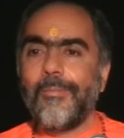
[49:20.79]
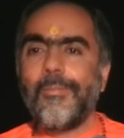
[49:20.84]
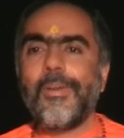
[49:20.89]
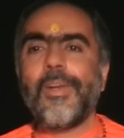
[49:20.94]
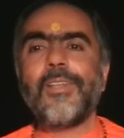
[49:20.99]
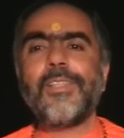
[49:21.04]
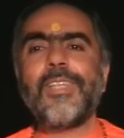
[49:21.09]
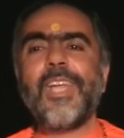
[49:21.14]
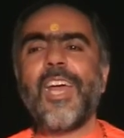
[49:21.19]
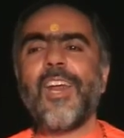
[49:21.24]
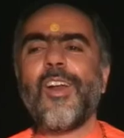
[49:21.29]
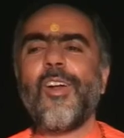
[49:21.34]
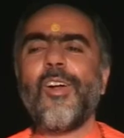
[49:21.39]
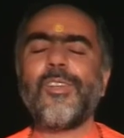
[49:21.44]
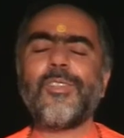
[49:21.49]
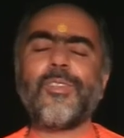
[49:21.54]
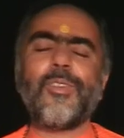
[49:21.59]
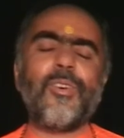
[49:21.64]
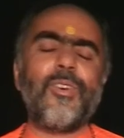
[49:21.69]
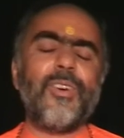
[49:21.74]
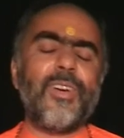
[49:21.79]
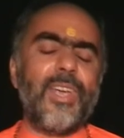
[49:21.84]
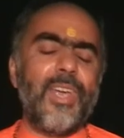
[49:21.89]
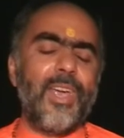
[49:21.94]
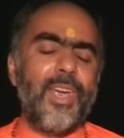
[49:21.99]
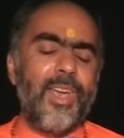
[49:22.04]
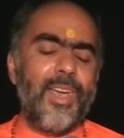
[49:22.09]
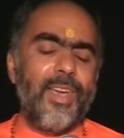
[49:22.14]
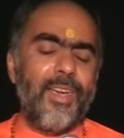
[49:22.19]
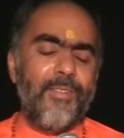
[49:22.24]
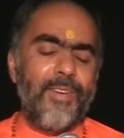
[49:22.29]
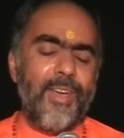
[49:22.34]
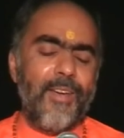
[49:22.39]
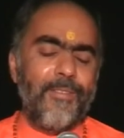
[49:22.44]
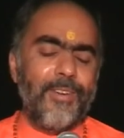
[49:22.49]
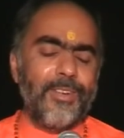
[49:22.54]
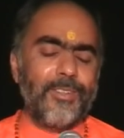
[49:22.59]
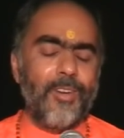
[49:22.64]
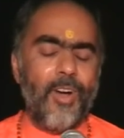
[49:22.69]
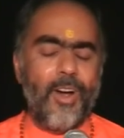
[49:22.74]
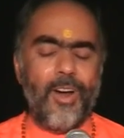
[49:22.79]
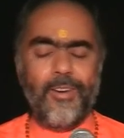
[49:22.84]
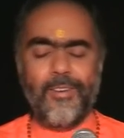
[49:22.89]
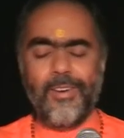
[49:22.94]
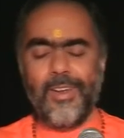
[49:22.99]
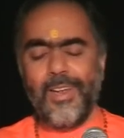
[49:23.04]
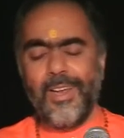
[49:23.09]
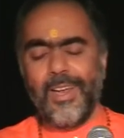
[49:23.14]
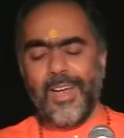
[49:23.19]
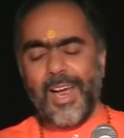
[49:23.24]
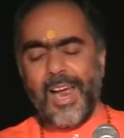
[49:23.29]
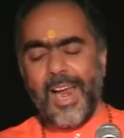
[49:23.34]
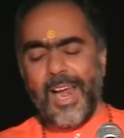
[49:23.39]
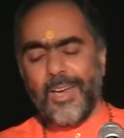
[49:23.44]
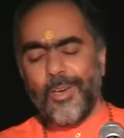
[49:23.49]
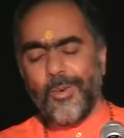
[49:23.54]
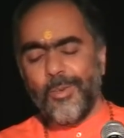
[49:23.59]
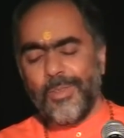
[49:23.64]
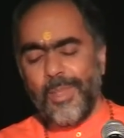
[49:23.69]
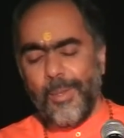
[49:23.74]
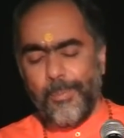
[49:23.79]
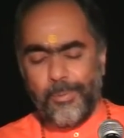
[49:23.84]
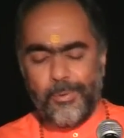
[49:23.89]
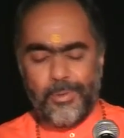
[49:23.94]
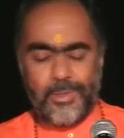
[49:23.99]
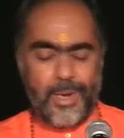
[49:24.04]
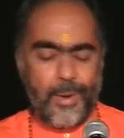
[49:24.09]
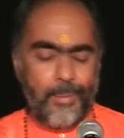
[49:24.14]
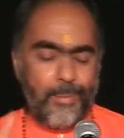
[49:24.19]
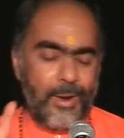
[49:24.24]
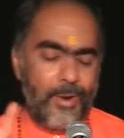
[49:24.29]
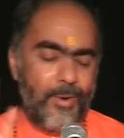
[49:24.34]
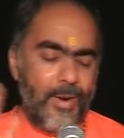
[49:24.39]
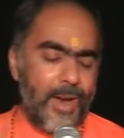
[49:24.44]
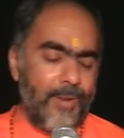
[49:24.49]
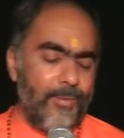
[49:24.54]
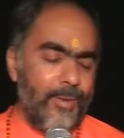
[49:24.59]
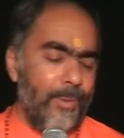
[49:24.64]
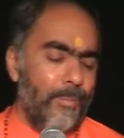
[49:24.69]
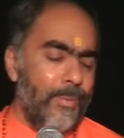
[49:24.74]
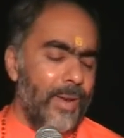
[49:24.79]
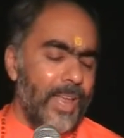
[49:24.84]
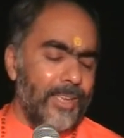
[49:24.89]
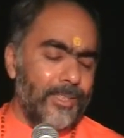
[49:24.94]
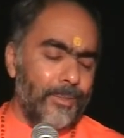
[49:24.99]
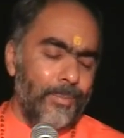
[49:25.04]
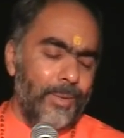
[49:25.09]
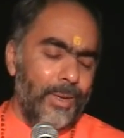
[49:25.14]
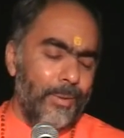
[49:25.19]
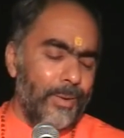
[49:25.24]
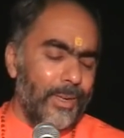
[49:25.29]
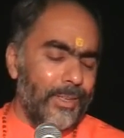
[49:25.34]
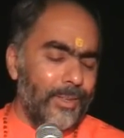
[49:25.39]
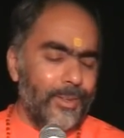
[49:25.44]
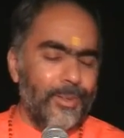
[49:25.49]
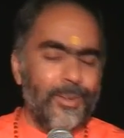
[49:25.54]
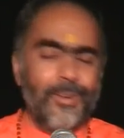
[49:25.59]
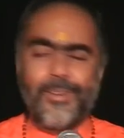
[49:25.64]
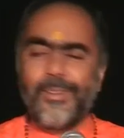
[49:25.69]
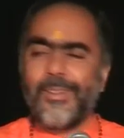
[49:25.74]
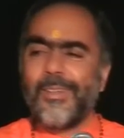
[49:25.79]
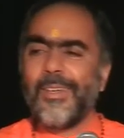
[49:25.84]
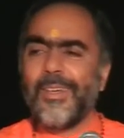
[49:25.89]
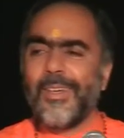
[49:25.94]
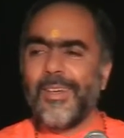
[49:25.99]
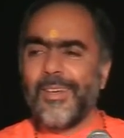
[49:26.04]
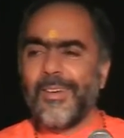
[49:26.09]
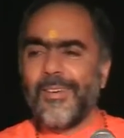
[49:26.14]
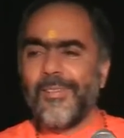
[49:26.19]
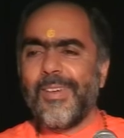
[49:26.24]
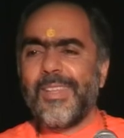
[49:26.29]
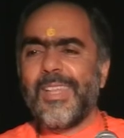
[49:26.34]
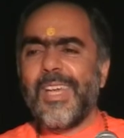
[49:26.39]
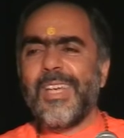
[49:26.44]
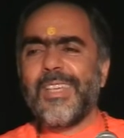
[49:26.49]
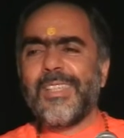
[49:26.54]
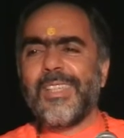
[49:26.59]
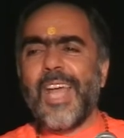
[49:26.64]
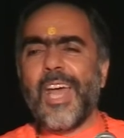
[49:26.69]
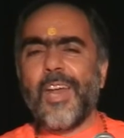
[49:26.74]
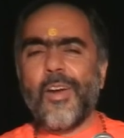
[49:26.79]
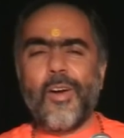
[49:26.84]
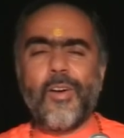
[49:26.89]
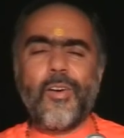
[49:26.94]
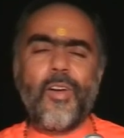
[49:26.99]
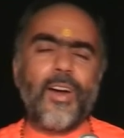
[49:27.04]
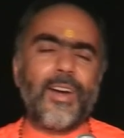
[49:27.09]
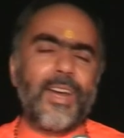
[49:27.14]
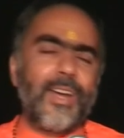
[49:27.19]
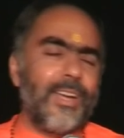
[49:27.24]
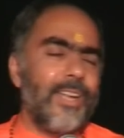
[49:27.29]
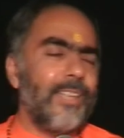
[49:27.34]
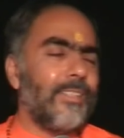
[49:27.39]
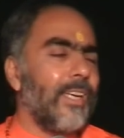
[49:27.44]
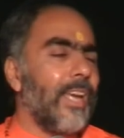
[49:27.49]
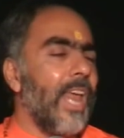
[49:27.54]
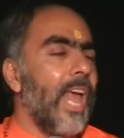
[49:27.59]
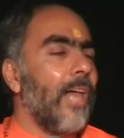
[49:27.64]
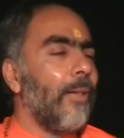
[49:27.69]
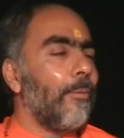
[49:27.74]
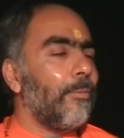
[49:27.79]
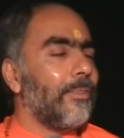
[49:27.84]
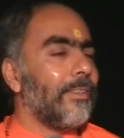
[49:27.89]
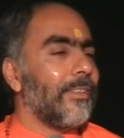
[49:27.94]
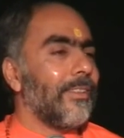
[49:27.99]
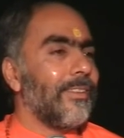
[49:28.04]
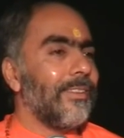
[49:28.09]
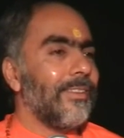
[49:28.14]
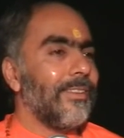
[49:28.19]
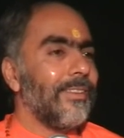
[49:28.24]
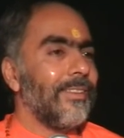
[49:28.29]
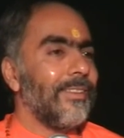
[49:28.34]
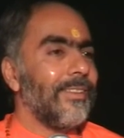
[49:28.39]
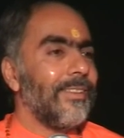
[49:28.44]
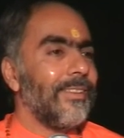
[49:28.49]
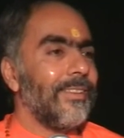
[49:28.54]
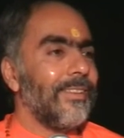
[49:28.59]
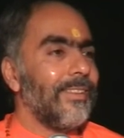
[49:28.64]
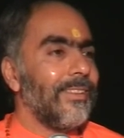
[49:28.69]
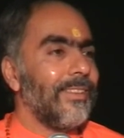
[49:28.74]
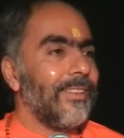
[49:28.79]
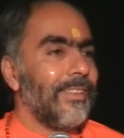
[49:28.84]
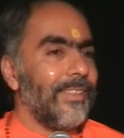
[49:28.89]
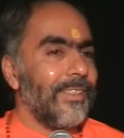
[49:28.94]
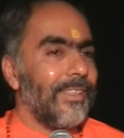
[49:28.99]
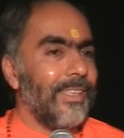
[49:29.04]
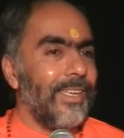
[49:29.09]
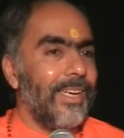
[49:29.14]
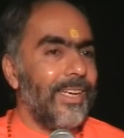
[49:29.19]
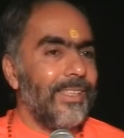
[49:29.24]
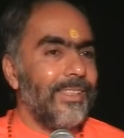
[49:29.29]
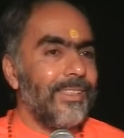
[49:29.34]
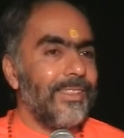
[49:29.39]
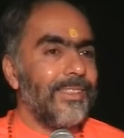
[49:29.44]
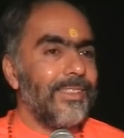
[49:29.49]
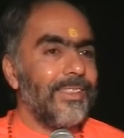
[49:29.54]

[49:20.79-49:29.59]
Because they are also, okay, we have resolved, I'll do the puja, Bhagwan will bless me, but you know, whether he's there or not, at least it helps. Yeah.